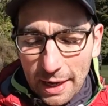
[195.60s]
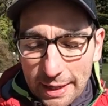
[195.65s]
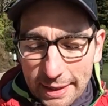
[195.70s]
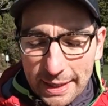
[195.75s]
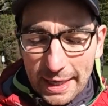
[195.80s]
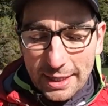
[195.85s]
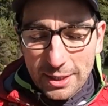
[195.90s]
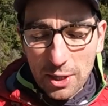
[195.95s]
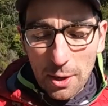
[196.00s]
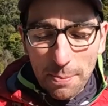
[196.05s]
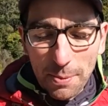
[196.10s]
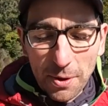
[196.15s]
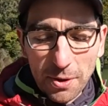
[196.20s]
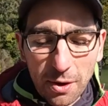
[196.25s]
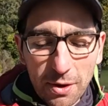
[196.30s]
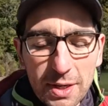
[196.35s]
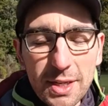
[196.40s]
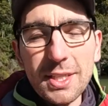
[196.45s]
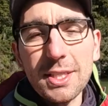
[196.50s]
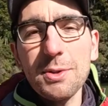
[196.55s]
Next up on
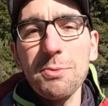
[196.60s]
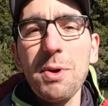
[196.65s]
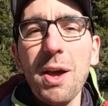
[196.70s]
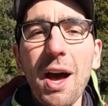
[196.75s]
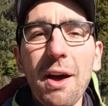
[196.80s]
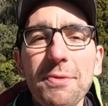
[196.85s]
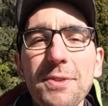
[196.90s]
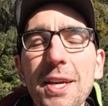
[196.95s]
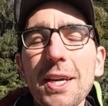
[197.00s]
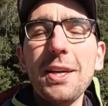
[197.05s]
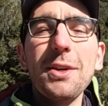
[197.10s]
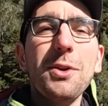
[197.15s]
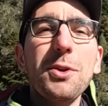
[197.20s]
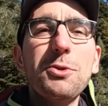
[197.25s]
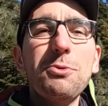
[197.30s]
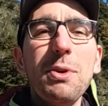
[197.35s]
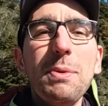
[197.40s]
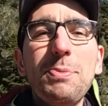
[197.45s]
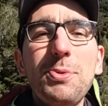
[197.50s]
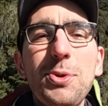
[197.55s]
our list, we have taken a
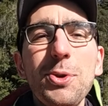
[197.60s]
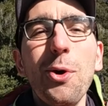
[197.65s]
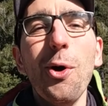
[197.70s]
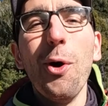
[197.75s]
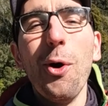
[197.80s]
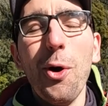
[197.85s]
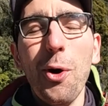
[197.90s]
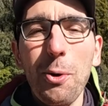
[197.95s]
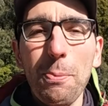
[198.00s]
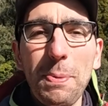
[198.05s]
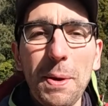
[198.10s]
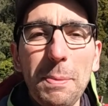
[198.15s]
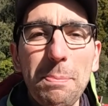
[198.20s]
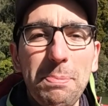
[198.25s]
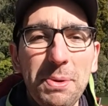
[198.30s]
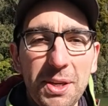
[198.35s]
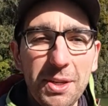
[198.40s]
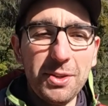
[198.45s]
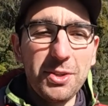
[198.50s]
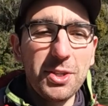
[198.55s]
trip to Ohope
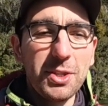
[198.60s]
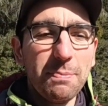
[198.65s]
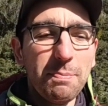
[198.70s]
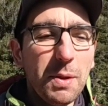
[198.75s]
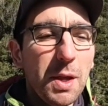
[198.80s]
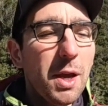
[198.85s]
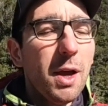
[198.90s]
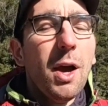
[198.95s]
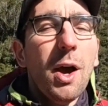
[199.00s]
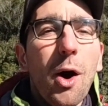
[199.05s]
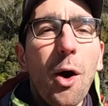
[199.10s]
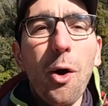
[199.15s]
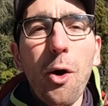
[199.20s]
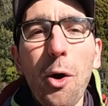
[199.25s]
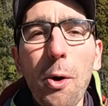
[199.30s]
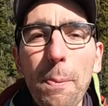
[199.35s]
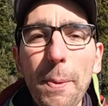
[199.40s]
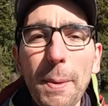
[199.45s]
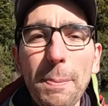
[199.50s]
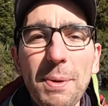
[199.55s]
Beach.
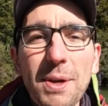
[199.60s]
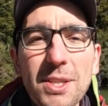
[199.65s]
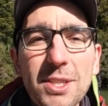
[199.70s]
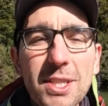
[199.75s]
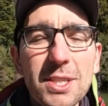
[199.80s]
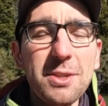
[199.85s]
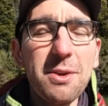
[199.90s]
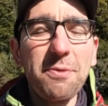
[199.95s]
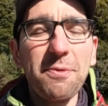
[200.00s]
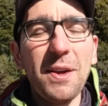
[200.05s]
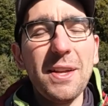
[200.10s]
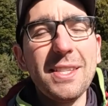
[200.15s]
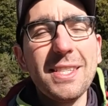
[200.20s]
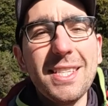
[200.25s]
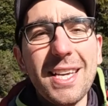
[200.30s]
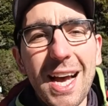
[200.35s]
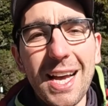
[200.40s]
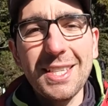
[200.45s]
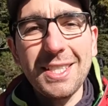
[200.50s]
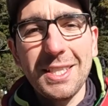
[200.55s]
Ohope Beach is a
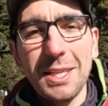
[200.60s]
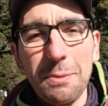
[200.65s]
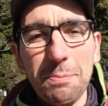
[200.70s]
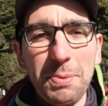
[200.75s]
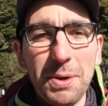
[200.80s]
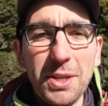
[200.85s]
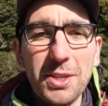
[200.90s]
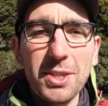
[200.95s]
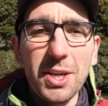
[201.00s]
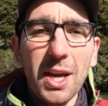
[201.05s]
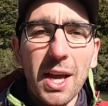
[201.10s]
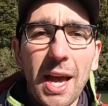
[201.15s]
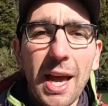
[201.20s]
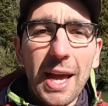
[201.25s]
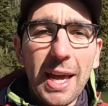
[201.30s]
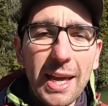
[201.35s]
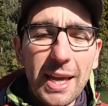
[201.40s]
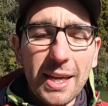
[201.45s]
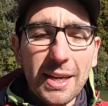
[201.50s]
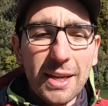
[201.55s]
fantastic beach
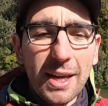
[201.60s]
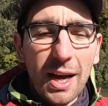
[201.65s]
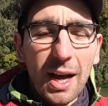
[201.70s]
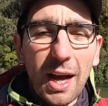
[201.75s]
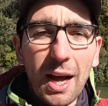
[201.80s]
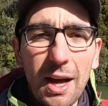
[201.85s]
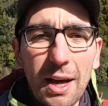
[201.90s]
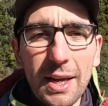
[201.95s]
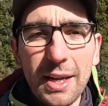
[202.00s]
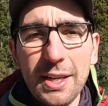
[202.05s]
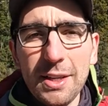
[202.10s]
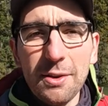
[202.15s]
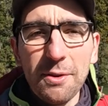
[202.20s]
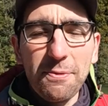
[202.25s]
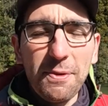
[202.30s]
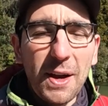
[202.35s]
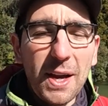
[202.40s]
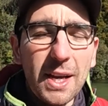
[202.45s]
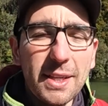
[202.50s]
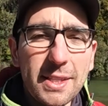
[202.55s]
in the
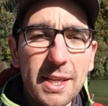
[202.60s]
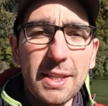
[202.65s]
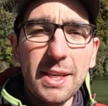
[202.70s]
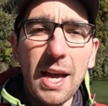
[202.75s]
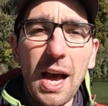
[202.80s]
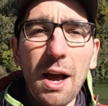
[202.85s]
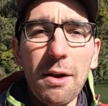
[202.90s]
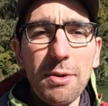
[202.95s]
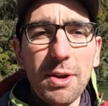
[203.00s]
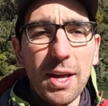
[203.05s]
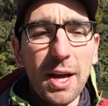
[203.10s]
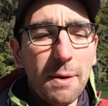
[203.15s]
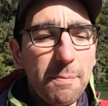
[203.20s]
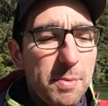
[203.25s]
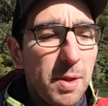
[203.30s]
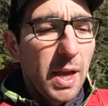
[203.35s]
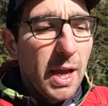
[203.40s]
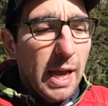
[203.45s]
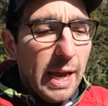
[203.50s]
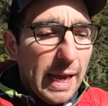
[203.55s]
Whakatane area.
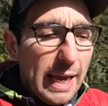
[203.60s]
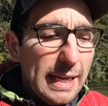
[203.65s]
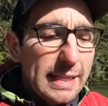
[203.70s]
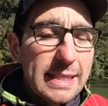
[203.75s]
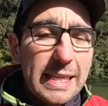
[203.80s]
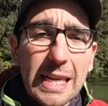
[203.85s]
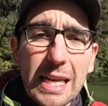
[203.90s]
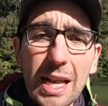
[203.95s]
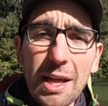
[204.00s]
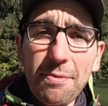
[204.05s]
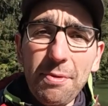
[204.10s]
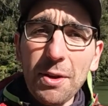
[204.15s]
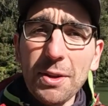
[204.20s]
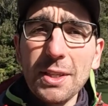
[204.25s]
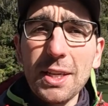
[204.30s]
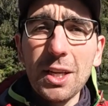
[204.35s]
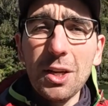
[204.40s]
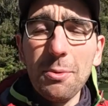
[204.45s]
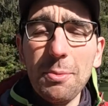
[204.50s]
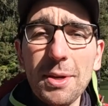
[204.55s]
It's 11
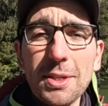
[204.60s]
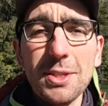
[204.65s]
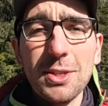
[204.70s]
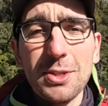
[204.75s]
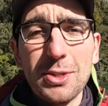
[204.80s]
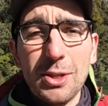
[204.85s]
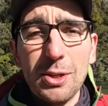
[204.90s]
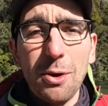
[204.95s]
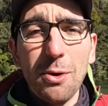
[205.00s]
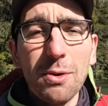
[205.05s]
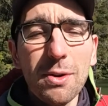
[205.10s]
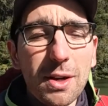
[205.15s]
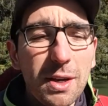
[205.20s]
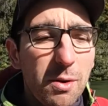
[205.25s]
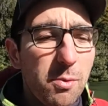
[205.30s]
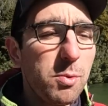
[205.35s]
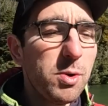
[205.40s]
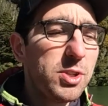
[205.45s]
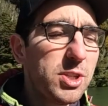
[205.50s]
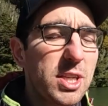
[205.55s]
kilometers long,
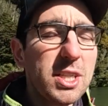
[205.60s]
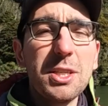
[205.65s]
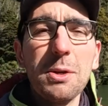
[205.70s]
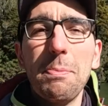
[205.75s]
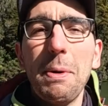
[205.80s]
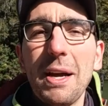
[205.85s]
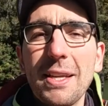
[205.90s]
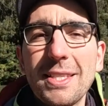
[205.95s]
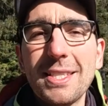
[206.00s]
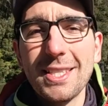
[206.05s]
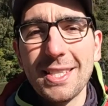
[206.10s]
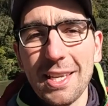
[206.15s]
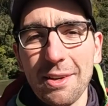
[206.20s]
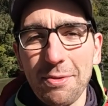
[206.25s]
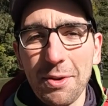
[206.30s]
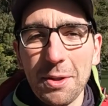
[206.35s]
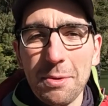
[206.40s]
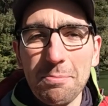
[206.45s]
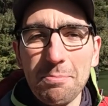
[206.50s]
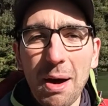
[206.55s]
which is about
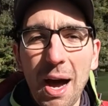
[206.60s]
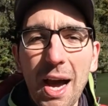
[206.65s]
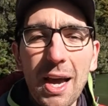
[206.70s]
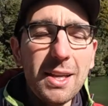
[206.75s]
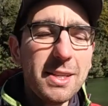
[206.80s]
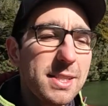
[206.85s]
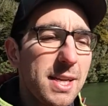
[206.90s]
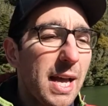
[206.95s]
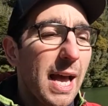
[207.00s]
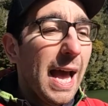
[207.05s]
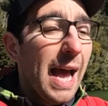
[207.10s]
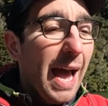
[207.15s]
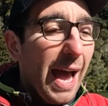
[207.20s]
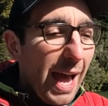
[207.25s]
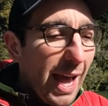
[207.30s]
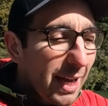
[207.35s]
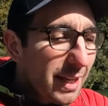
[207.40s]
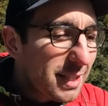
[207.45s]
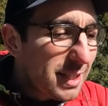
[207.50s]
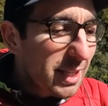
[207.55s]
7 miles.
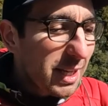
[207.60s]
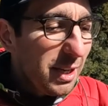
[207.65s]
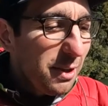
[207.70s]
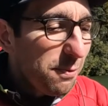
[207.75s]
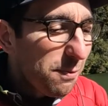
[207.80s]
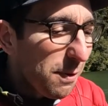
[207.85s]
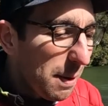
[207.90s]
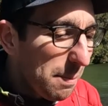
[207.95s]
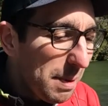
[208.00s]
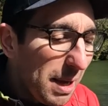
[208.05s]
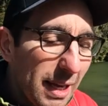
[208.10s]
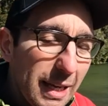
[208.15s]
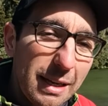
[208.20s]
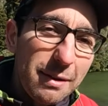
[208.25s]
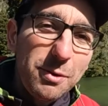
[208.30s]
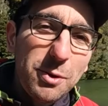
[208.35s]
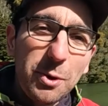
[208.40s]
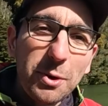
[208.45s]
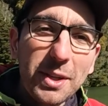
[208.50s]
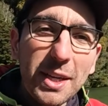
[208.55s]
And if I may
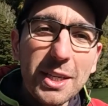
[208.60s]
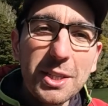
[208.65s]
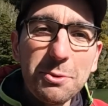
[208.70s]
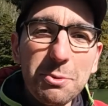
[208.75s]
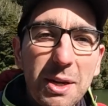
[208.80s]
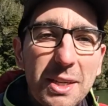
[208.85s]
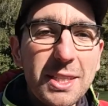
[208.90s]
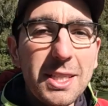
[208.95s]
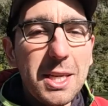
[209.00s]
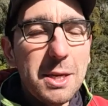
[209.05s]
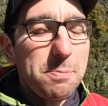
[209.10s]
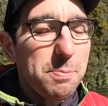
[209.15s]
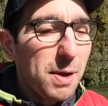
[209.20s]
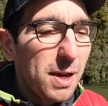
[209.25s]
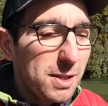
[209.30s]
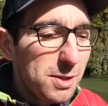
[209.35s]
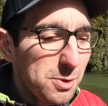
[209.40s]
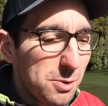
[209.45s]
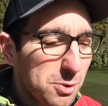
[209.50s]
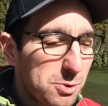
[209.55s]
give you an extra tip
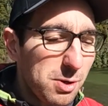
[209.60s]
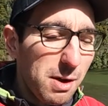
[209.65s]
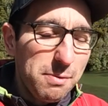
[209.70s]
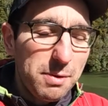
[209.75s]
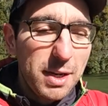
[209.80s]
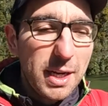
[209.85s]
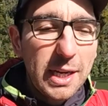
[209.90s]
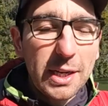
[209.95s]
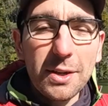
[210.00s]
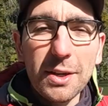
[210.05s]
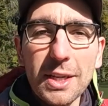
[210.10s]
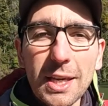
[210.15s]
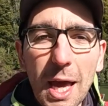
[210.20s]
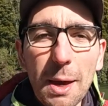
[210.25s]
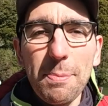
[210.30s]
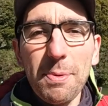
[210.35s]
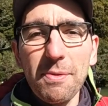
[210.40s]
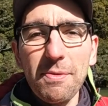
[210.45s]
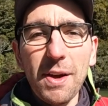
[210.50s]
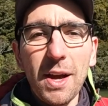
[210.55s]
and you're traveling in a
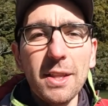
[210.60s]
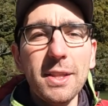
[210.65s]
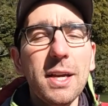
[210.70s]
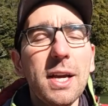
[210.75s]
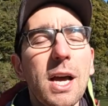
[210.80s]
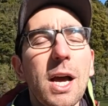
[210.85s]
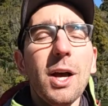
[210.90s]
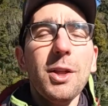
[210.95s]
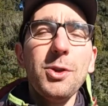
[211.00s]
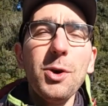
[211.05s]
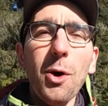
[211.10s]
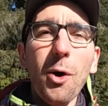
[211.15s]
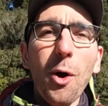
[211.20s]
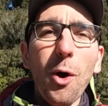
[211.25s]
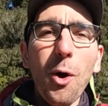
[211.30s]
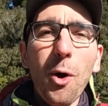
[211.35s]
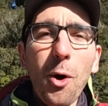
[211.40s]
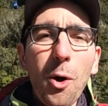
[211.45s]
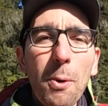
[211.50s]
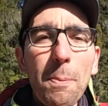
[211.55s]
camper van, the
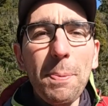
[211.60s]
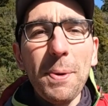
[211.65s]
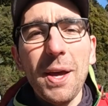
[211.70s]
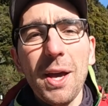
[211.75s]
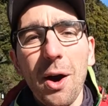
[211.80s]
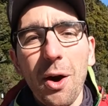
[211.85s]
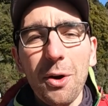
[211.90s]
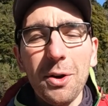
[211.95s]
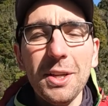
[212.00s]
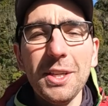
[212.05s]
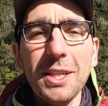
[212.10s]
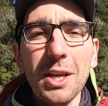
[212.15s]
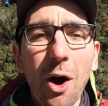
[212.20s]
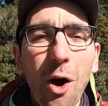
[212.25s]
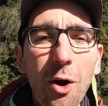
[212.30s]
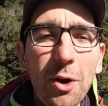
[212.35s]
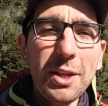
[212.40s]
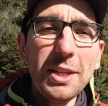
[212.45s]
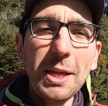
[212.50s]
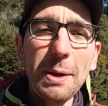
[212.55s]
Ohope
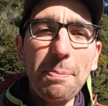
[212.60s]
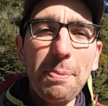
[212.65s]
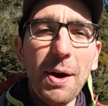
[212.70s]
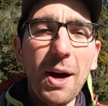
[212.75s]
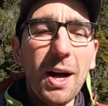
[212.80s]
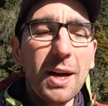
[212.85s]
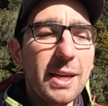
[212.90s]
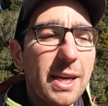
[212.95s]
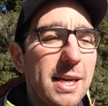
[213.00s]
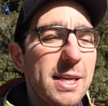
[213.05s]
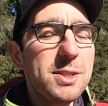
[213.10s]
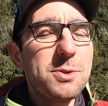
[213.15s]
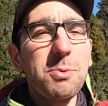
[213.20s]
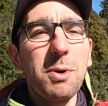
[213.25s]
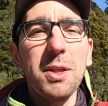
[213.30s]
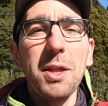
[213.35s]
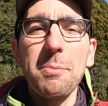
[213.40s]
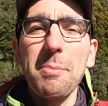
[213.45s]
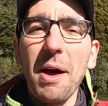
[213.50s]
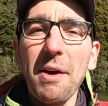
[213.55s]
Holiday Park is
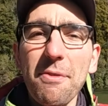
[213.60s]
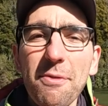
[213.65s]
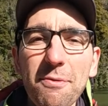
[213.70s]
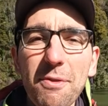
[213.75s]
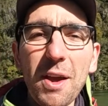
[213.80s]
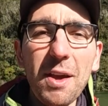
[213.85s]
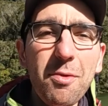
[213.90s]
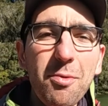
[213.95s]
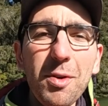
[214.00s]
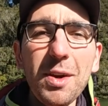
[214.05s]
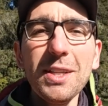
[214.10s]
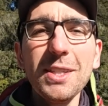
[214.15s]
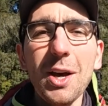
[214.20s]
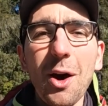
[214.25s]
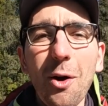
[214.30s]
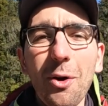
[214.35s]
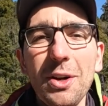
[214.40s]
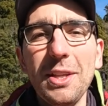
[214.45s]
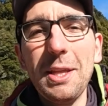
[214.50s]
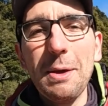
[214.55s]
one of my favorite
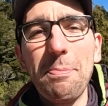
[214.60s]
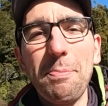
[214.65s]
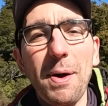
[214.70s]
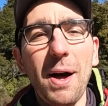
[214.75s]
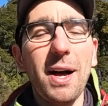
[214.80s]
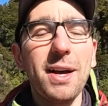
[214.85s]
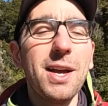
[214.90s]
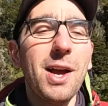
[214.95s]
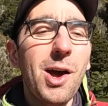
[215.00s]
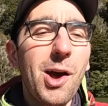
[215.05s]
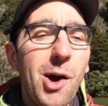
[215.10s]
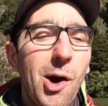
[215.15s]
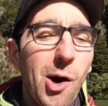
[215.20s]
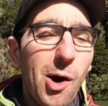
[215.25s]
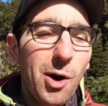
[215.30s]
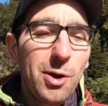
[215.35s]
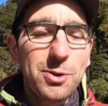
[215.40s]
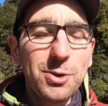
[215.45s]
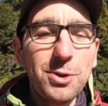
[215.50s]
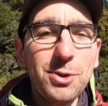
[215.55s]
holiday parks
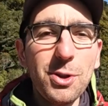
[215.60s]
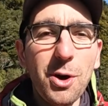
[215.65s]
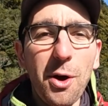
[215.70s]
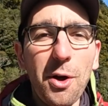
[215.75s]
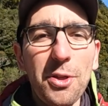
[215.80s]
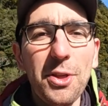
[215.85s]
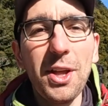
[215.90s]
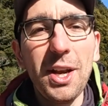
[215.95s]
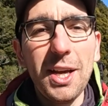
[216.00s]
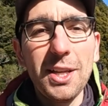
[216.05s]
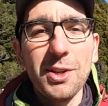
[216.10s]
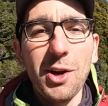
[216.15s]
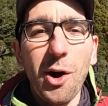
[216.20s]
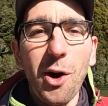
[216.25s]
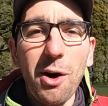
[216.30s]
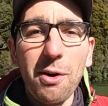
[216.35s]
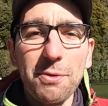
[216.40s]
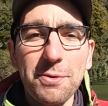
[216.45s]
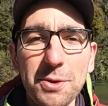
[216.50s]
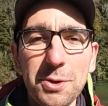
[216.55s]
on the northern end
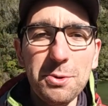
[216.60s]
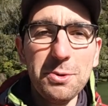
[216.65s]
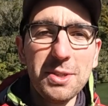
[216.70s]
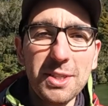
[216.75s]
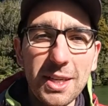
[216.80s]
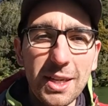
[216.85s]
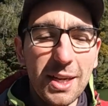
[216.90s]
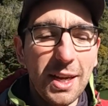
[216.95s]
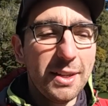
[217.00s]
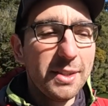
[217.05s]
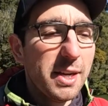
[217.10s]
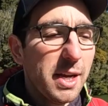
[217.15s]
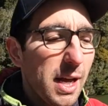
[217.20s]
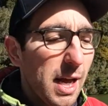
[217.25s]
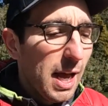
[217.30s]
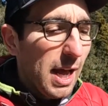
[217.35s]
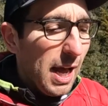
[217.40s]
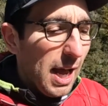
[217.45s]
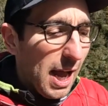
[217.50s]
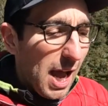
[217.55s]
of New Zealand.
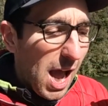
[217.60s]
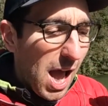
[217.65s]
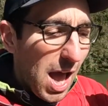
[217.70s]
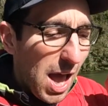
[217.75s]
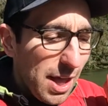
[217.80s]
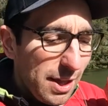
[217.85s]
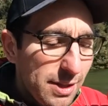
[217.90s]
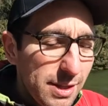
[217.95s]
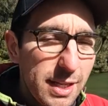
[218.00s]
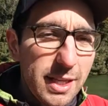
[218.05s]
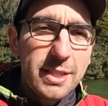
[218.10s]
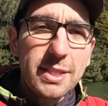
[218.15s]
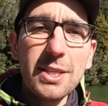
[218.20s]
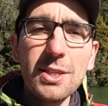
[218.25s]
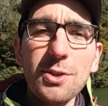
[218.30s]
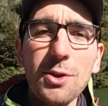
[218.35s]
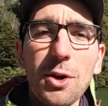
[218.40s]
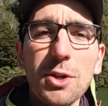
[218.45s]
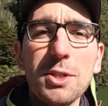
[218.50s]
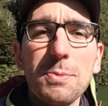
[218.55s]
And this
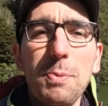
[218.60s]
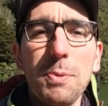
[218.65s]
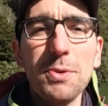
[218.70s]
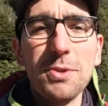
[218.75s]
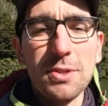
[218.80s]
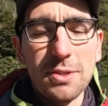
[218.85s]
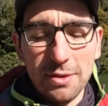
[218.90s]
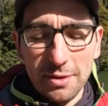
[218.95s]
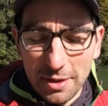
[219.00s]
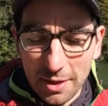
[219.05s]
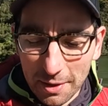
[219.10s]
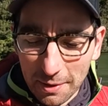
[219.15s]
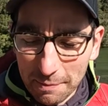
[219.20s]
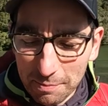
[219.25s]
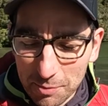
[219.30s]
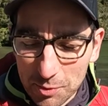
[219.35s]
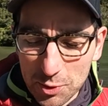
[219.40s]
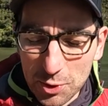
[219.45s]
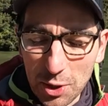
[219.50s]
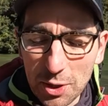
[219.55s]
is not sponsored,
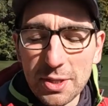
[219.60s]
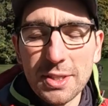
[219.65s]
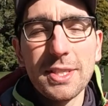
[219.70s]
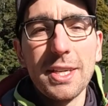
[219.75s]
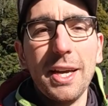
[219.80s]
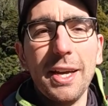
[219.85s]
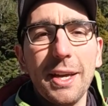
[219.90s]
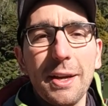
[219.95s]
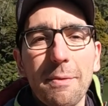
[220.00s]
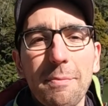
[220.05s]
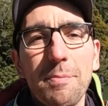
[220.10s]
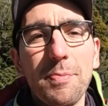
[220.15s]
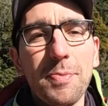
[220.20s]
just saying.